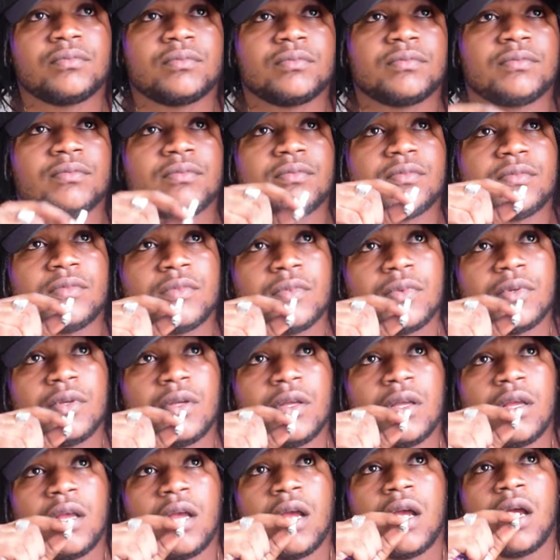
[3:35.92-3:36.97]
Okay, so you,
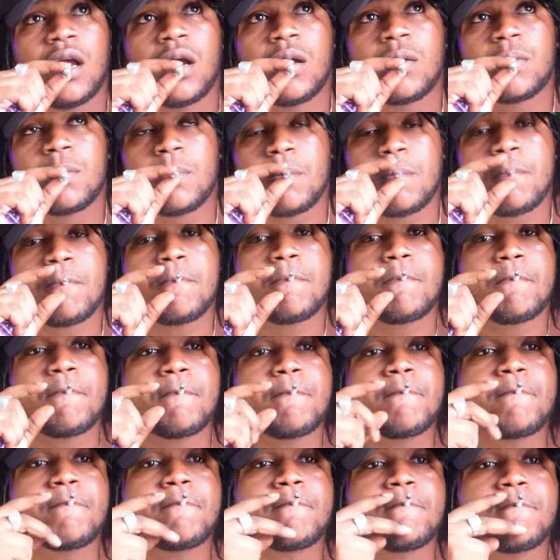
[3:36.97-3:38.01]
you bust the case, you never reach
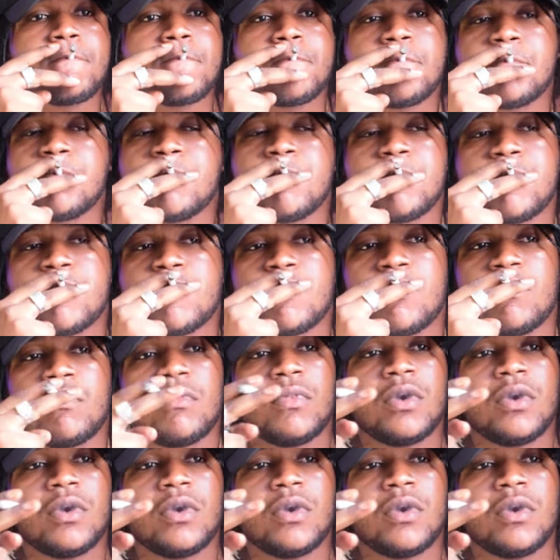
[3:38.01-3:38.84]
court or nothing mm -mm. like that?